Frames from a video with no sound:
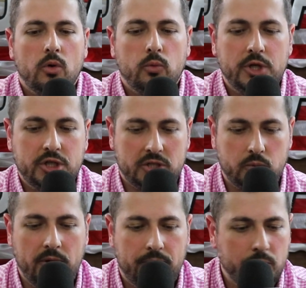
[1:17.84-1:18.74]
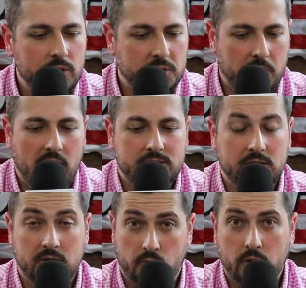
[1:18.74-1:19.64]
We just went through this
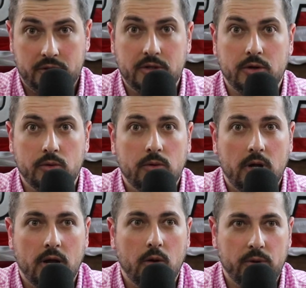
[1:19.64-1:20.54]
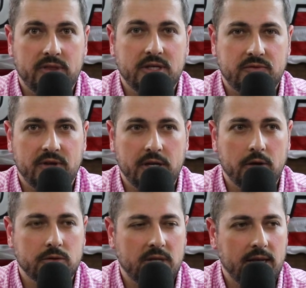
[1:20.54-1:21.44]
process of what to do with these
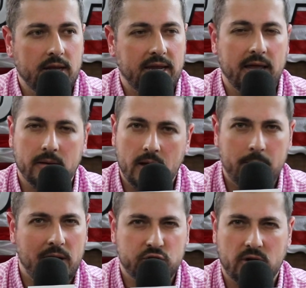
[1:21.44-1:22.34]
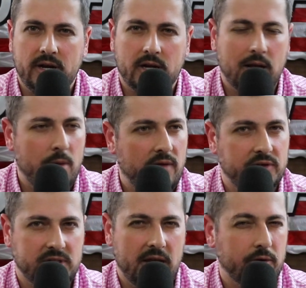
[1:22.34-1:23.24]
videos. And again, I'm not trying to come off
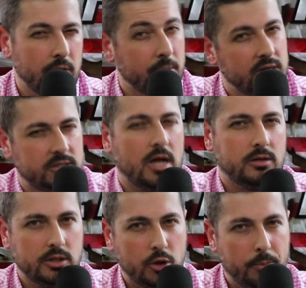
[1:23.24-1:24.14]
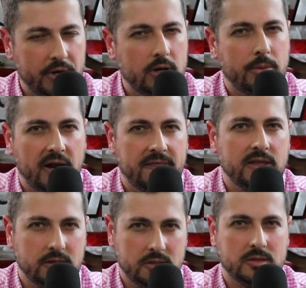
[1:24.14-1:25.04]
as angry. I'm going to sound a little bitter, but I
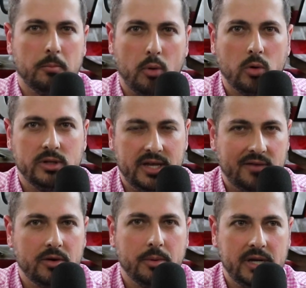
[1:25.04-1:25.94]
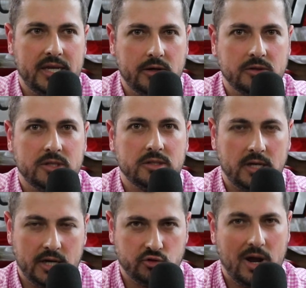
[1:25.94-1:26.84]
think this is important that everybody hears this
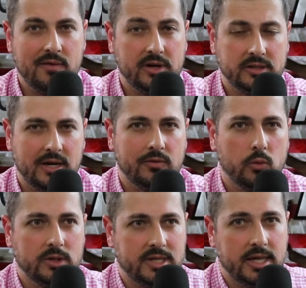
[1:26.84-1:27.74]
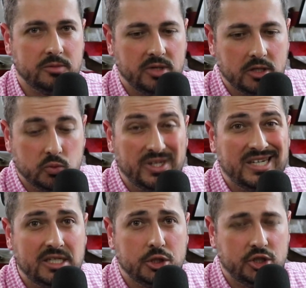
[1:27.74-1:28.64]
and I drive it into everyone's heads because we
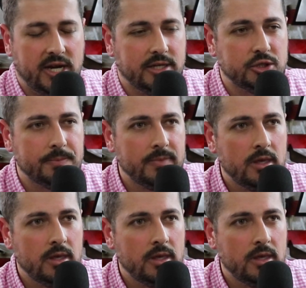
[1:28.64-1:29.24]
need to change.